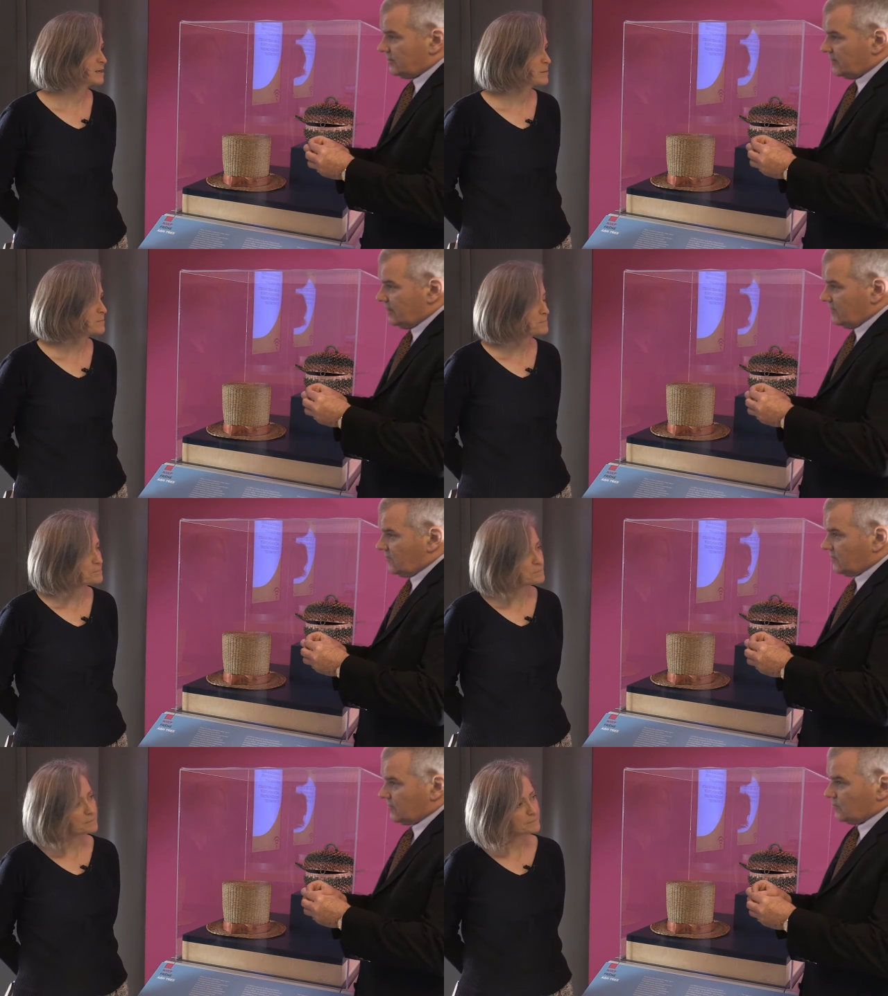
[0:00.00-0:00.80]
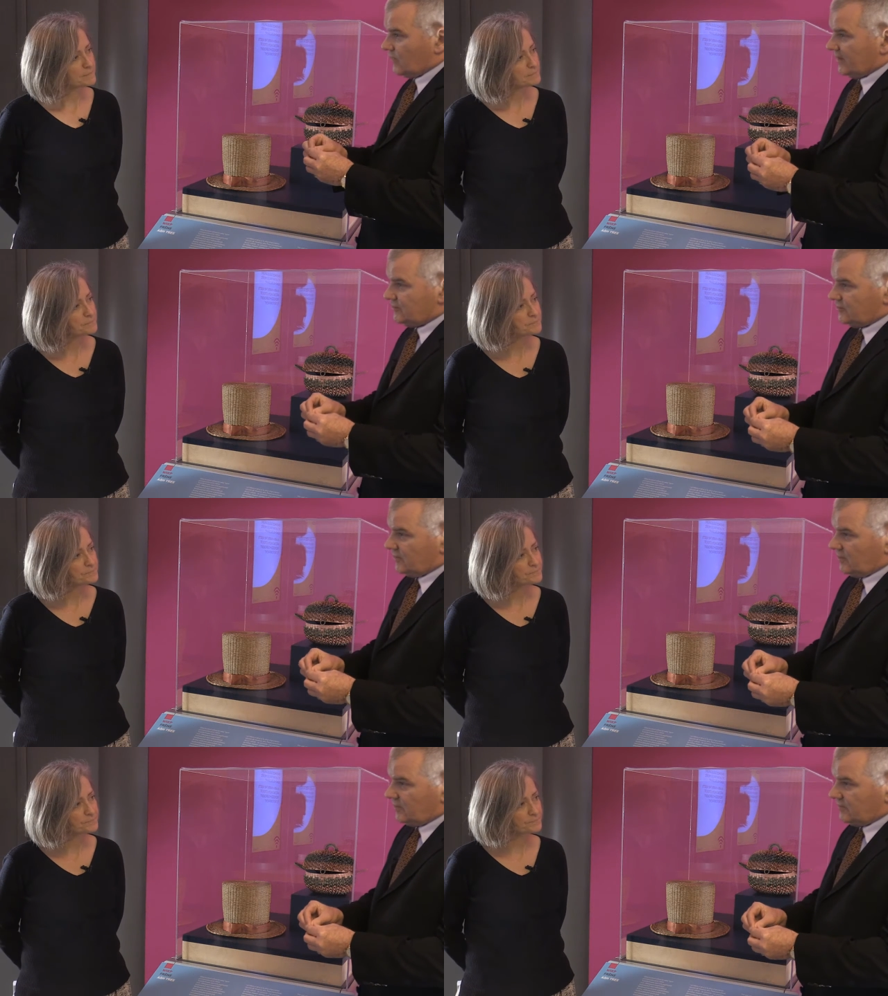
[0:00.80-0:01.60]
Speaker 1: looking for the
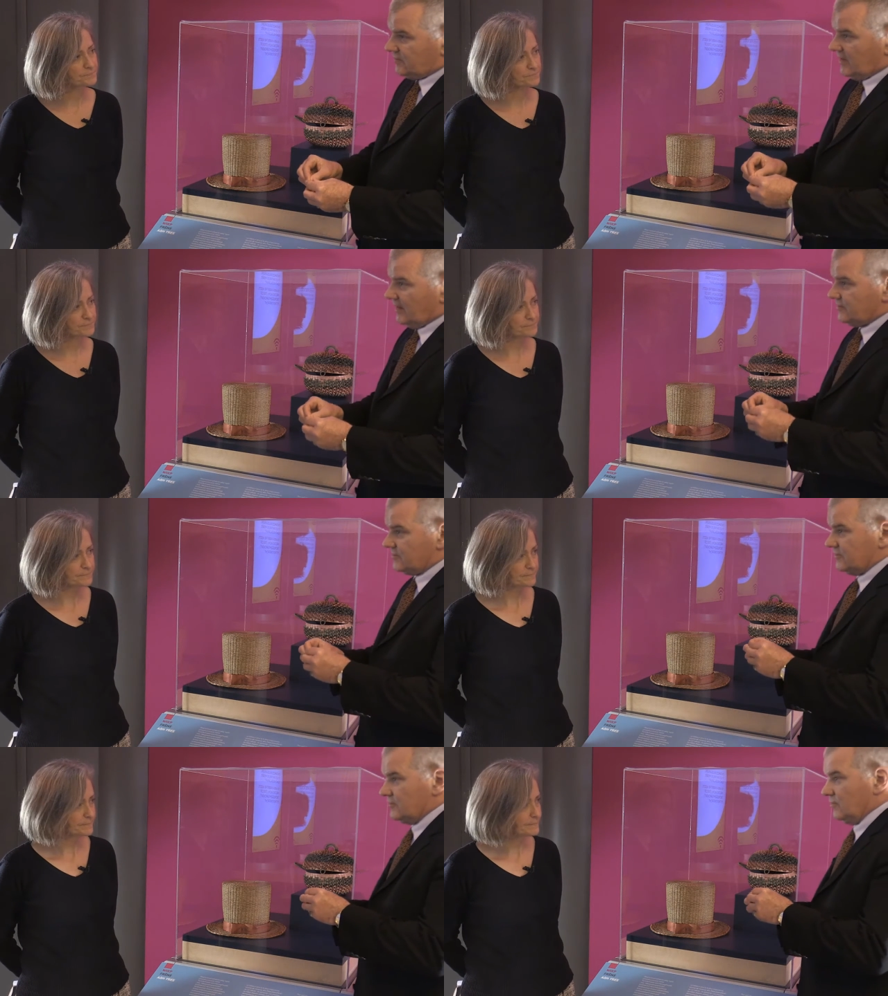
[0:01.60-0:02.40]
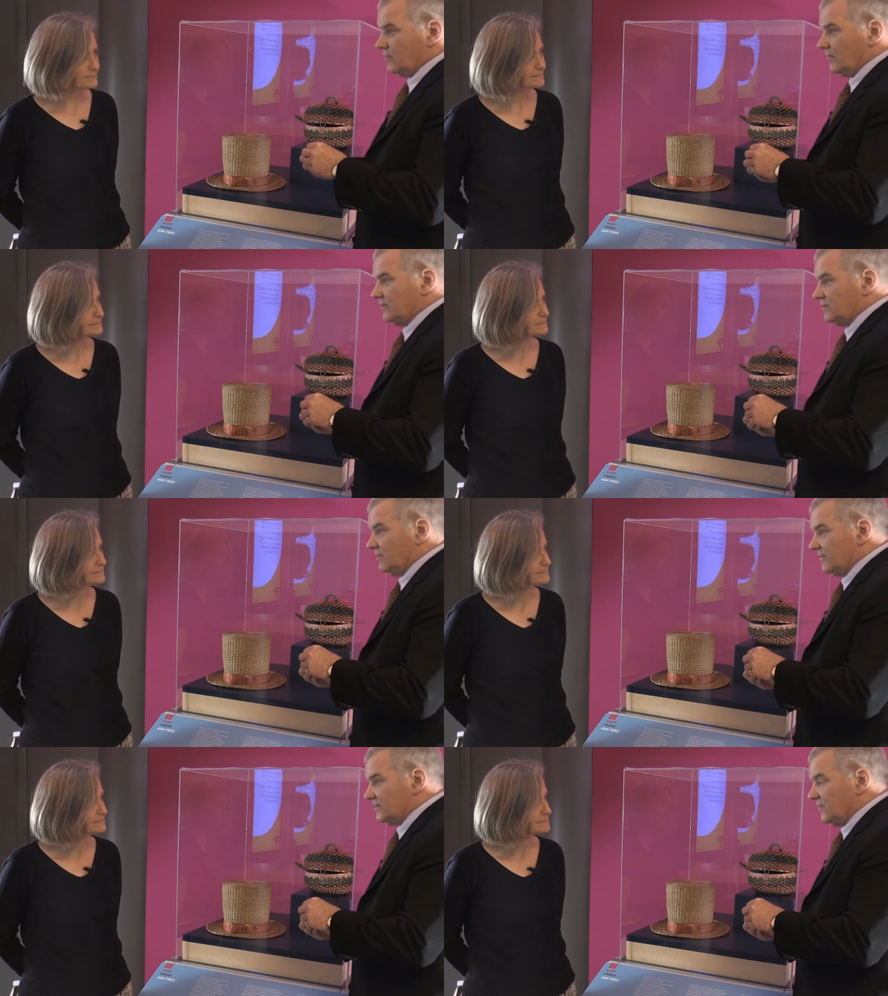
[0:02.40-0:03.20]
ratio of dust to
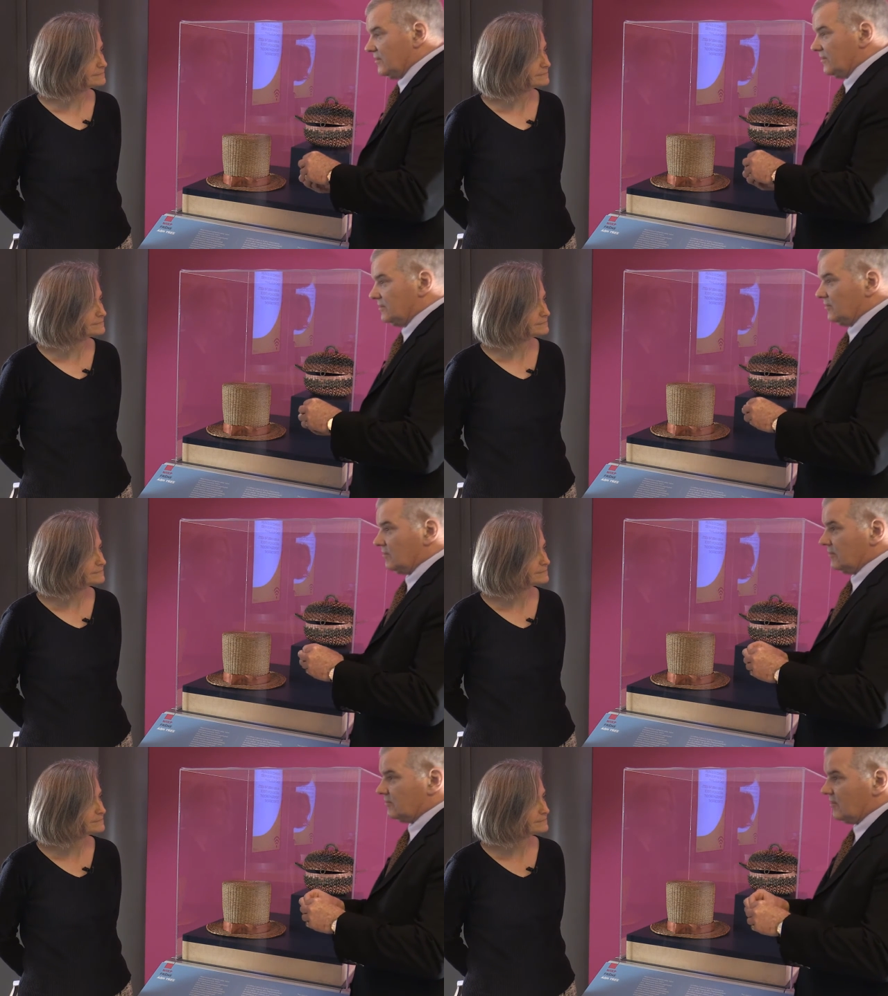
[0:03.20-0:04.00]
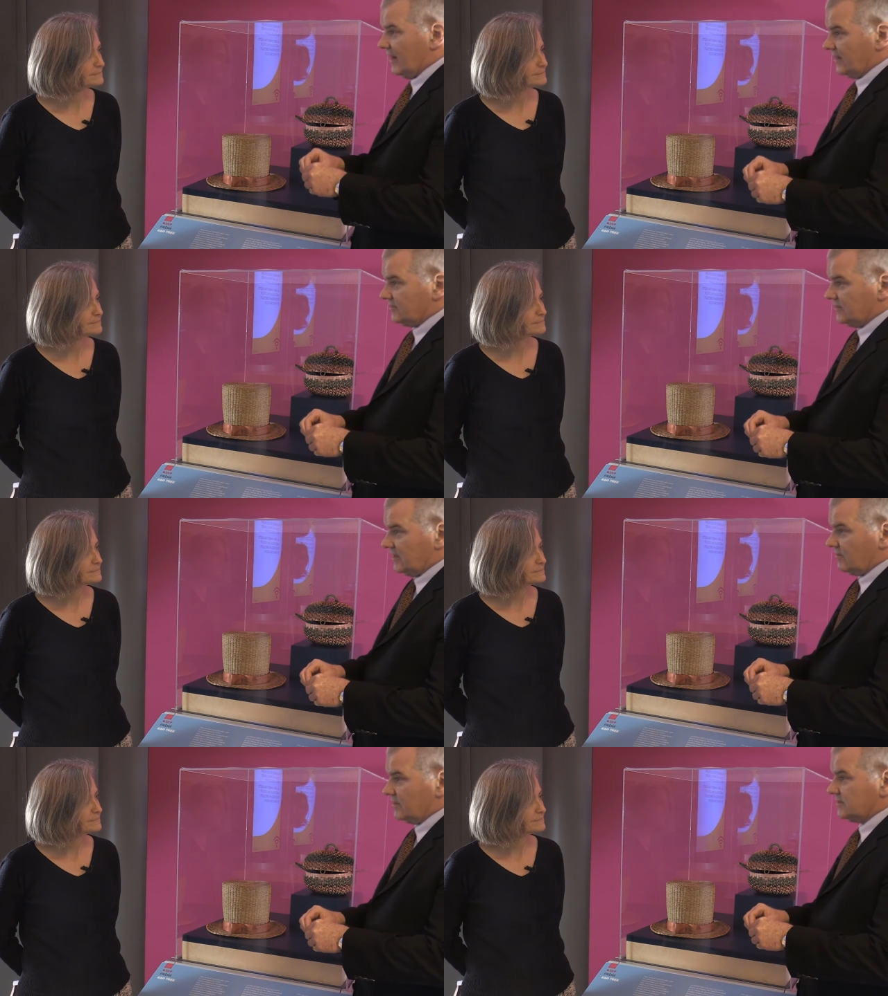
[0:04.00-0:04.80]
original material or cracks in
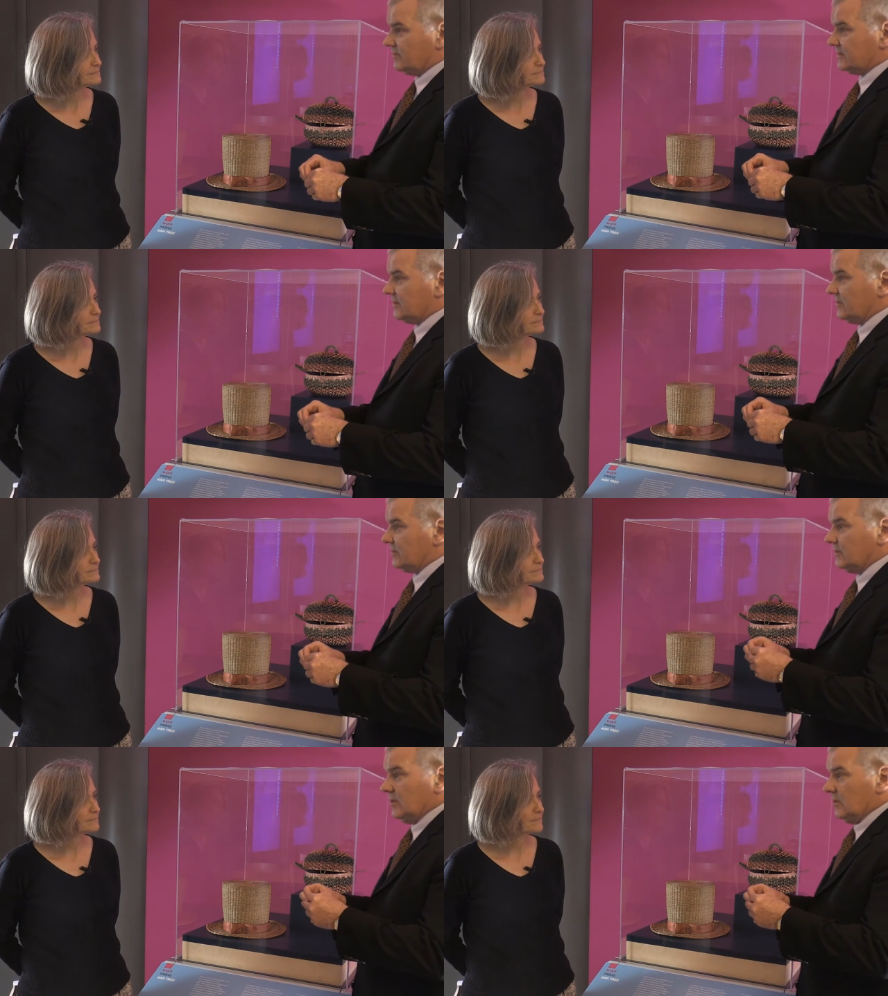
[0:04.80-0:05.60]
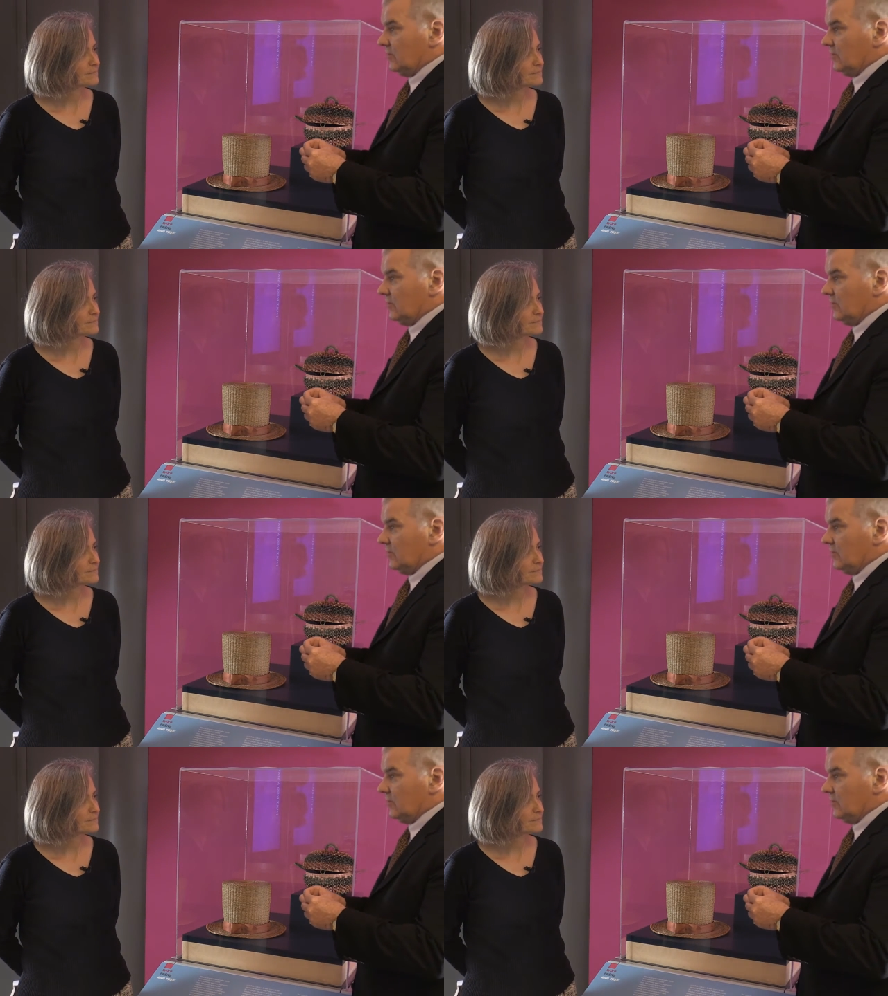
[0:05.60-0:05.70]
the original material?